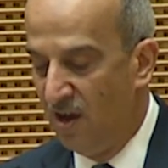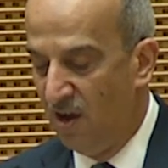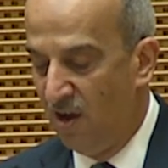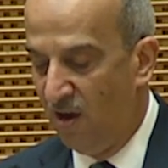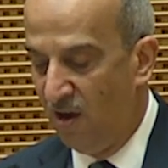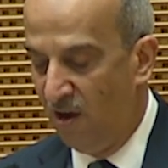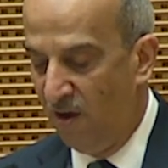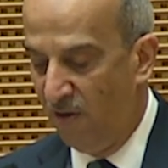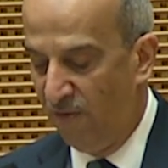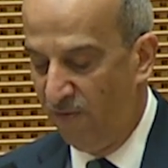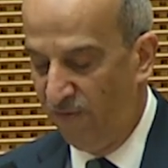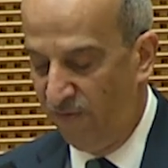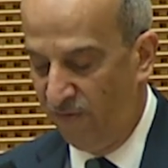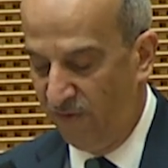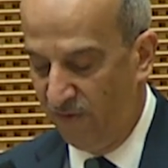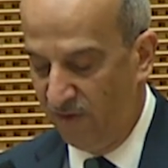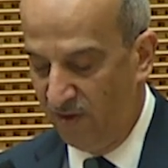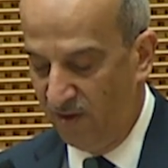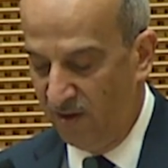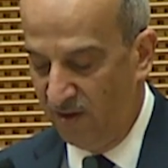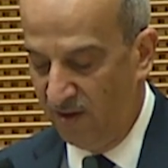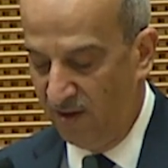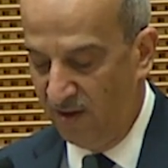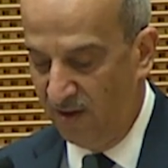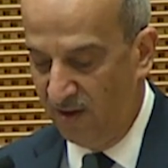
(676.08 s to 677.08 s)

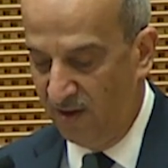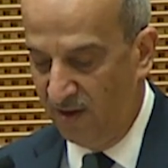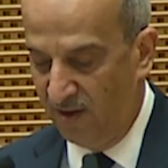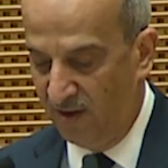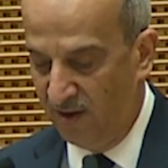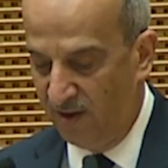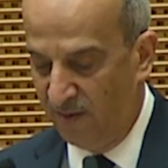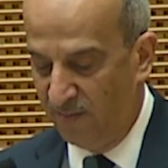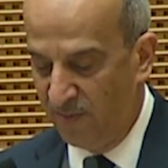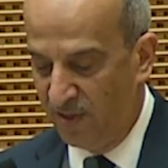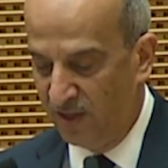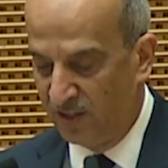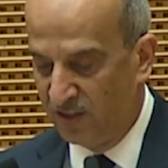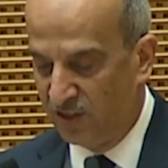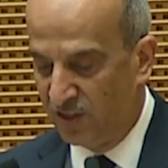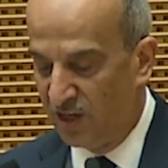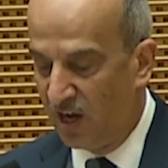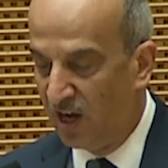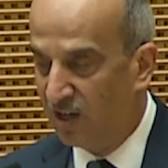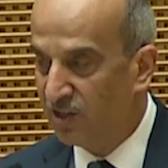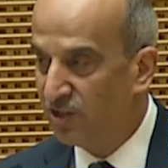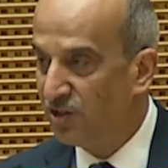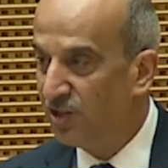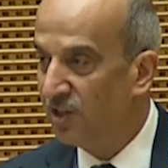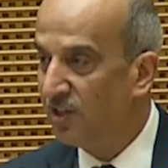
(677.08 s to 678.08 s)
the
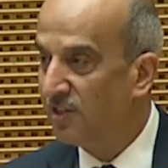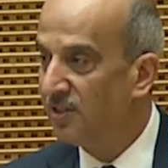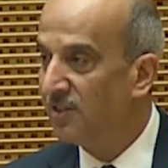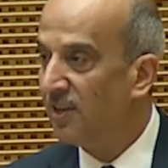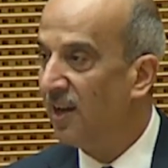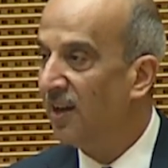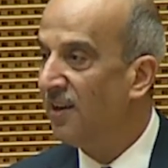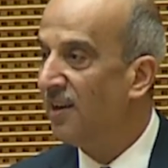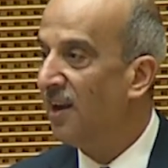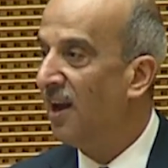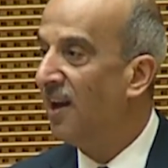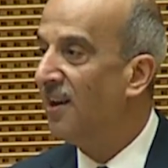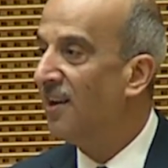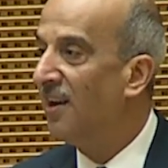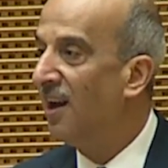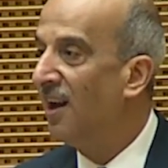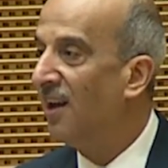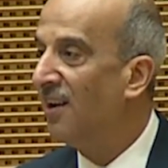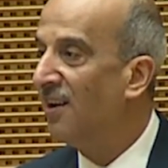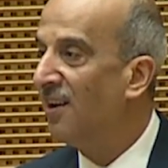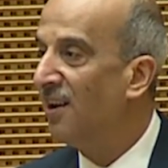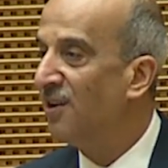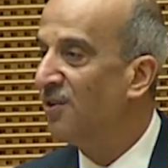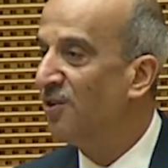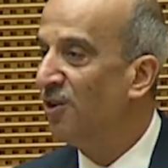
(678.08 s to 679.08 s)
structures, and
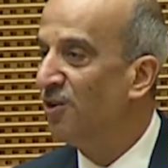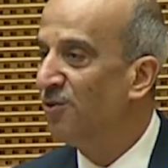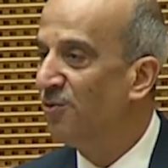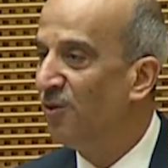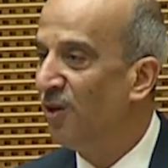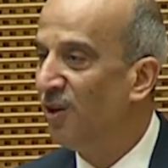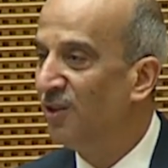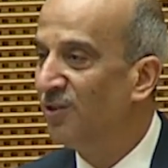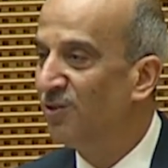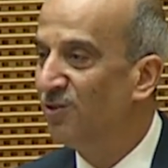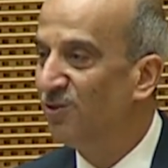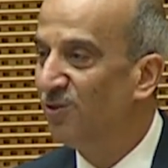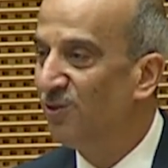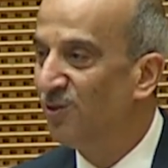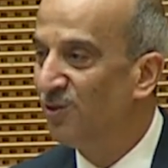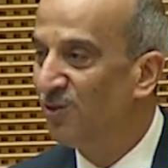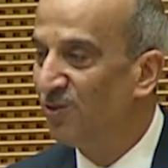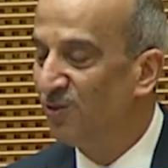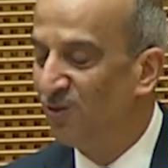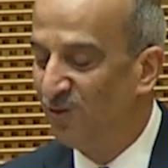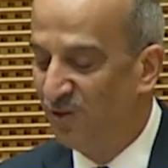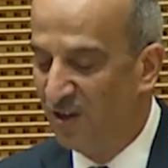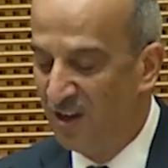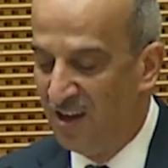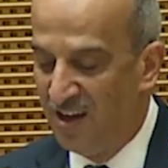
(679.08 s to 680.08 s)
I don't want
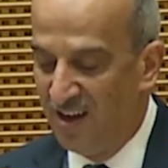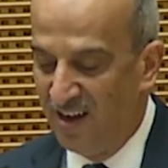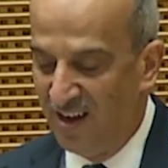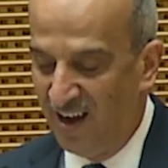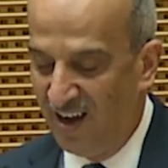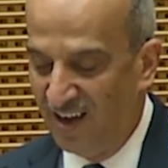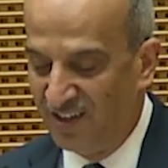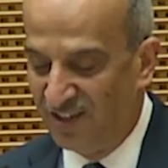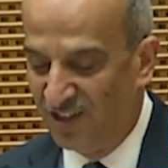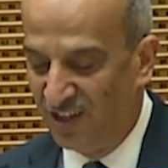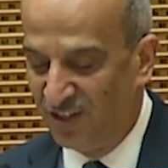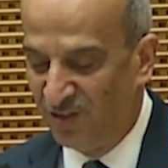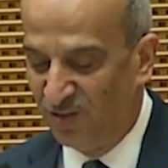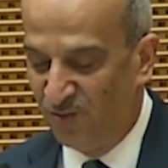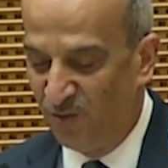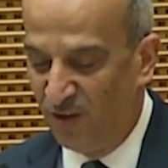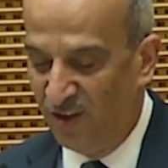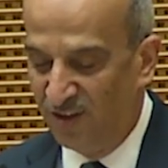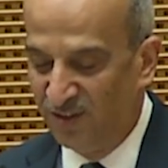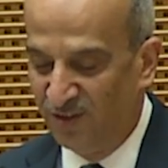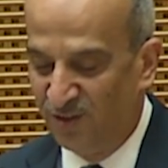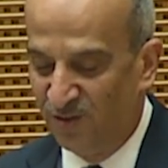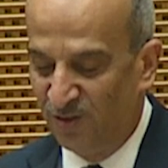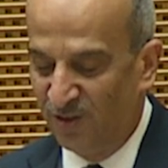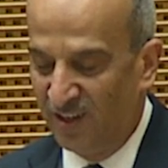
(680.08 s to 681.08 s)
to I just
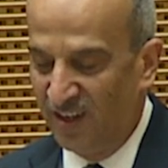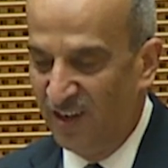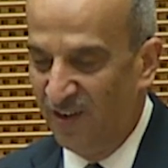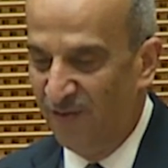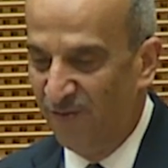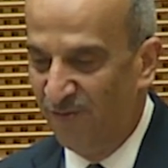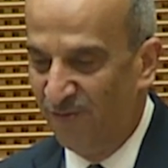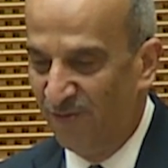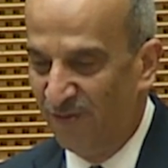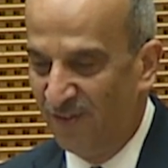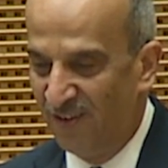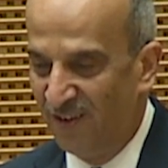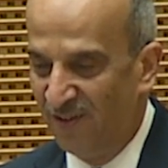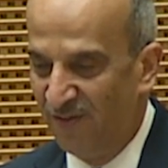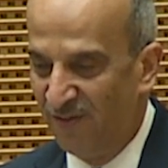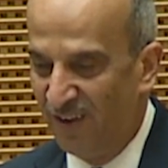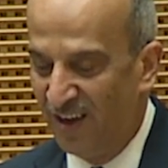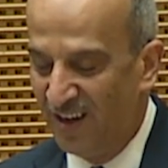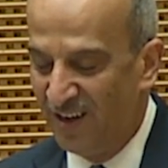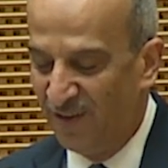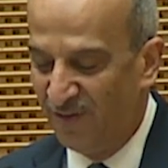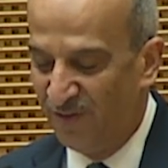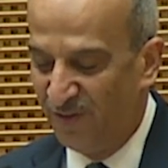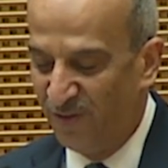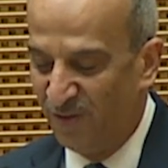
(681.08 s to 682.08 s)
want to give
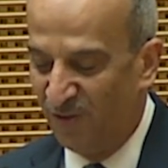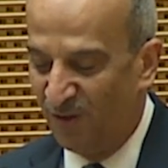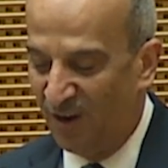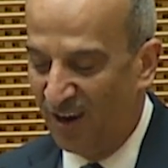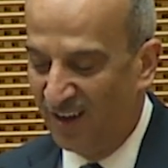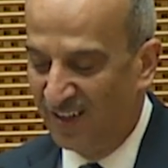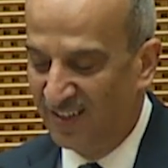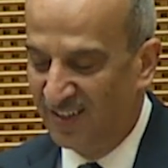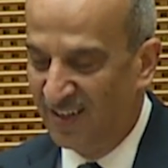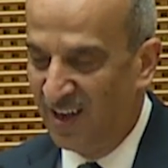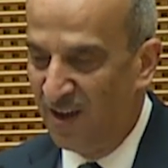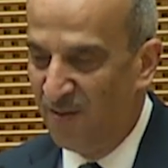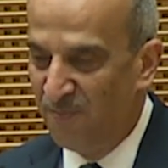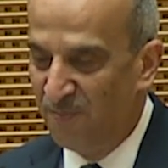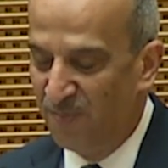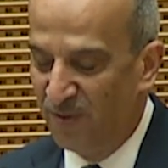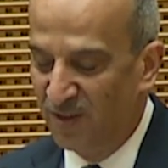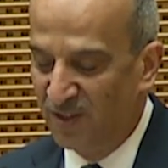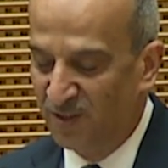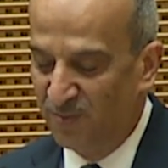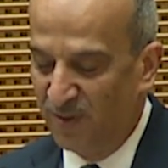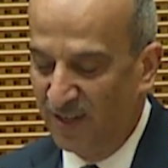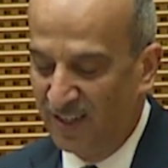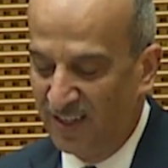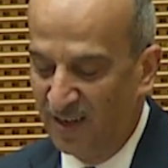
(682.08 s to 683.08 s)
very few
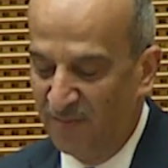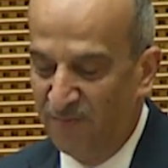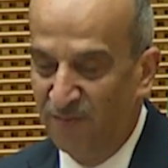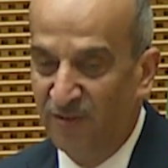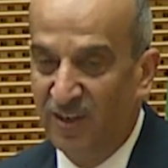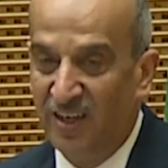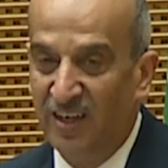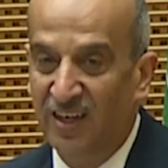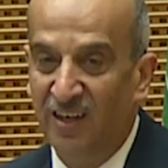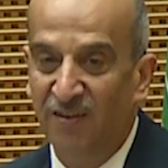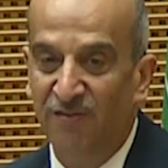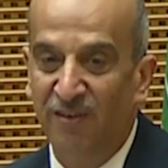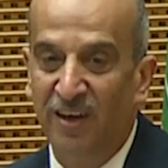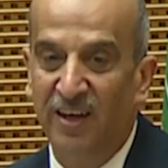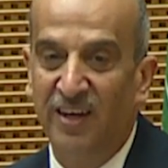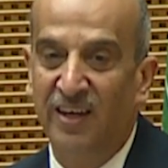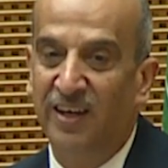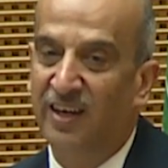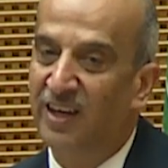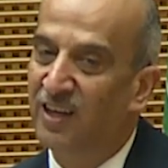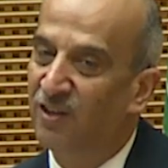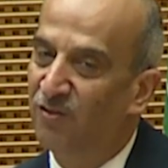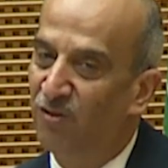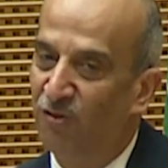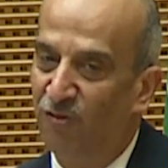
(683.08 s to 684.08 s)
examples, but I'm really very
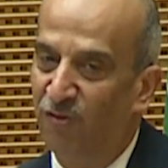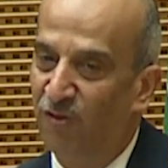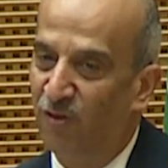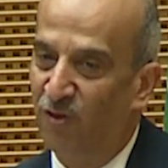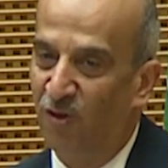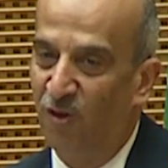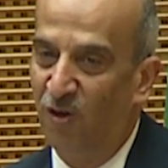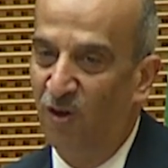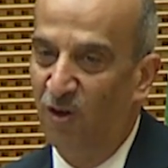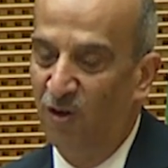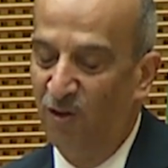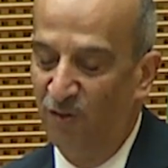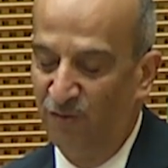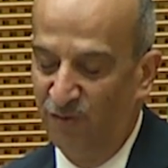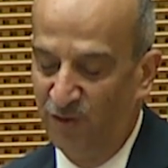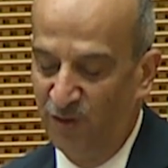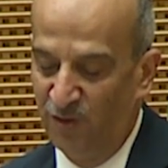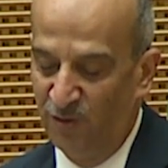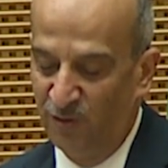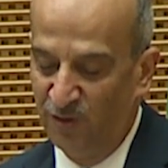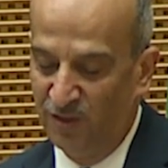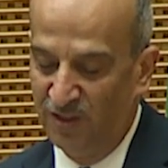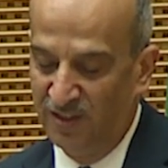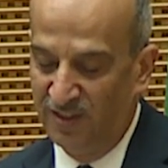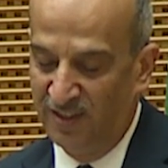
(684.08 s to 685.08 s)
grateful for all of
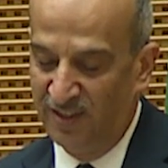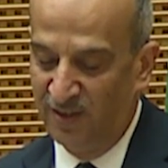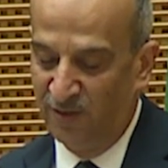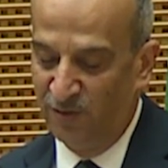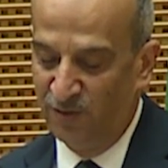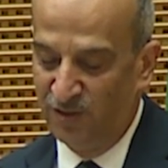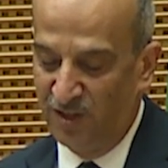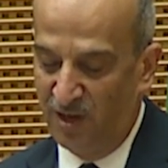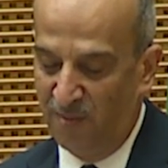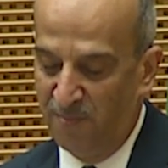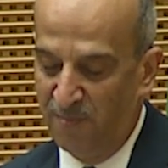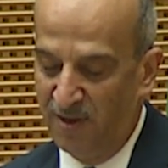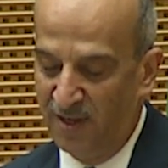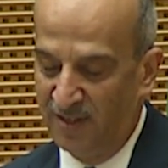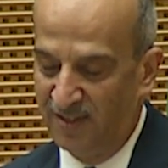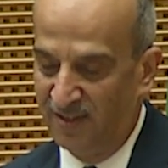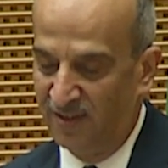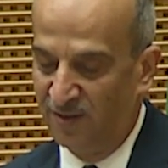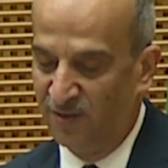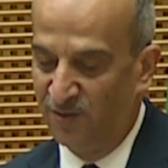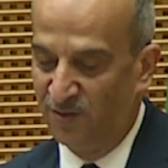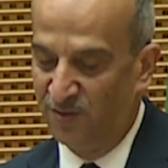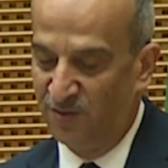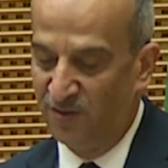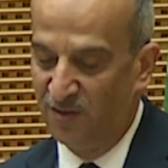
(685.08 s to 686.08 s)
you distinguished
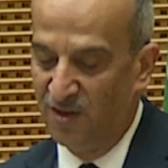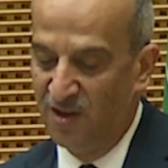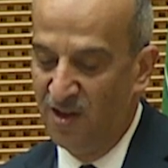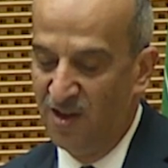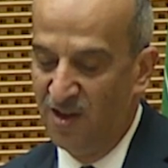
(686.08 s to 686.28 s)
ambassadors.